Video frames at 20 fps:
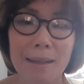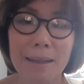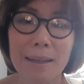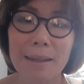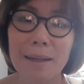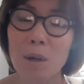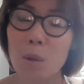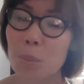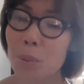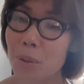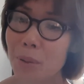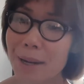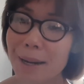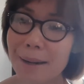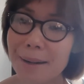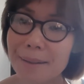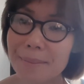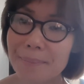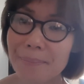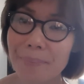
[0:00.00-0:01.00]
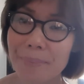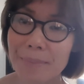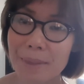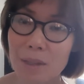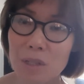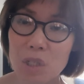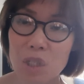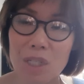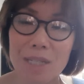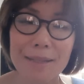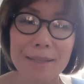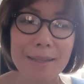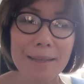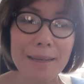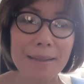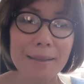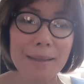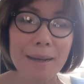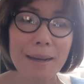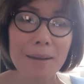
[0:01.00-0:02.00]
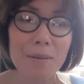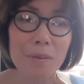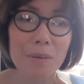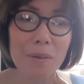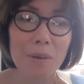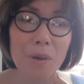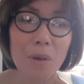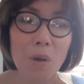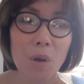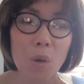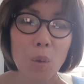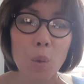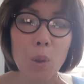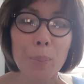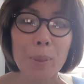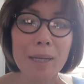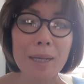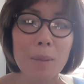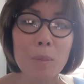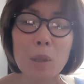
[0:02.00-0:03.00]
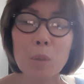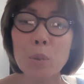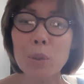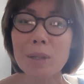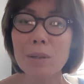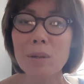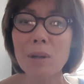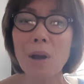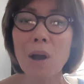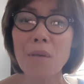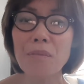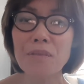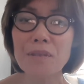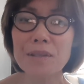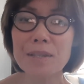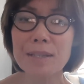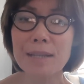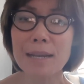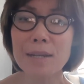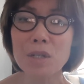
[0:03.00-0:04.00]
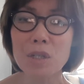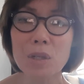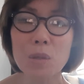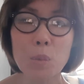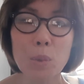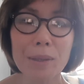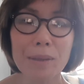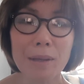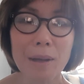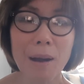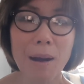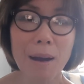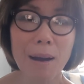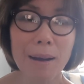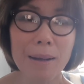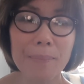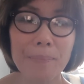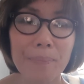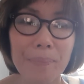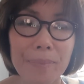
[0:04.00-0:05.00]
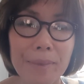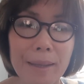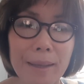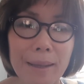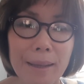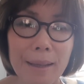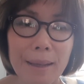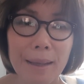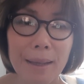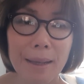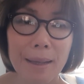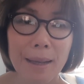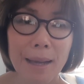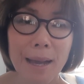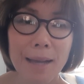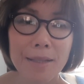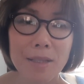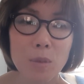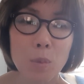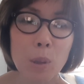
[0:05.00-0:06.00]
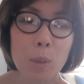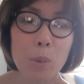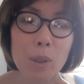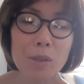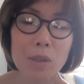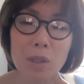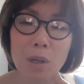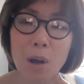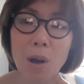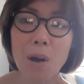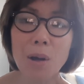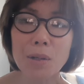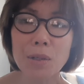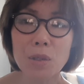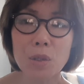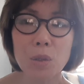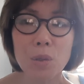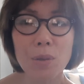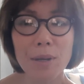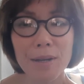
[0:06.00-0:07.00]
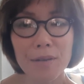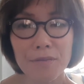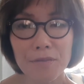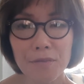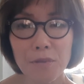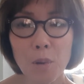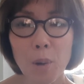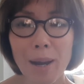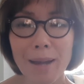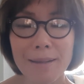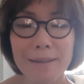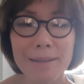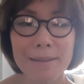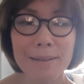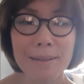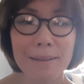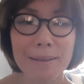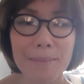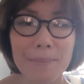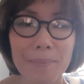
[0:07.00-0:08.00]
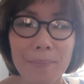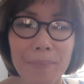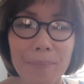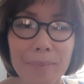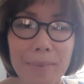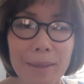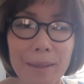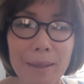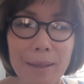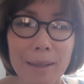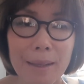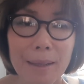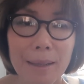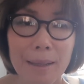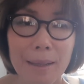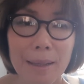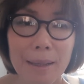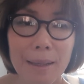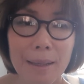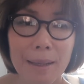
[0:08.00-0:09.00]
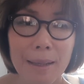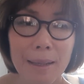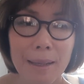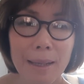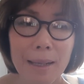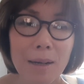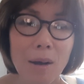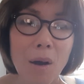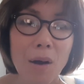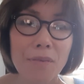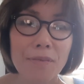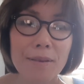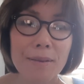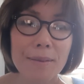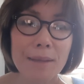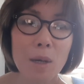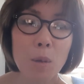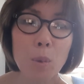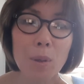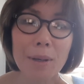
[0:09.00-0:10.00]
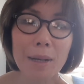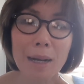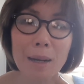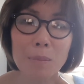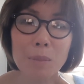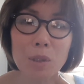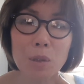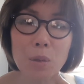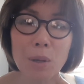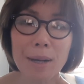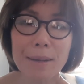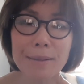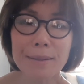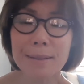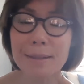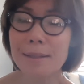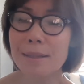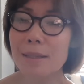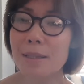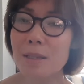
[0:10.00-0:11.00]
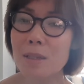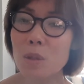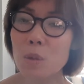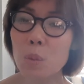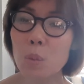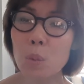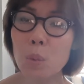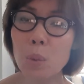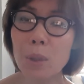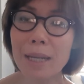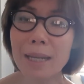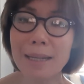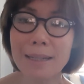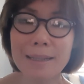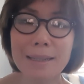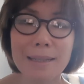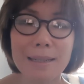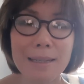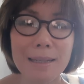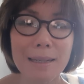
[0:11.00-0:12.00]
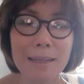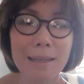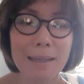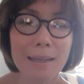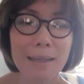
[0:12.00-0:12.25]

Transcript: In our prayer, she said that will become a real conversation with God as we would talk to a friend. And often there will come to us a sweet,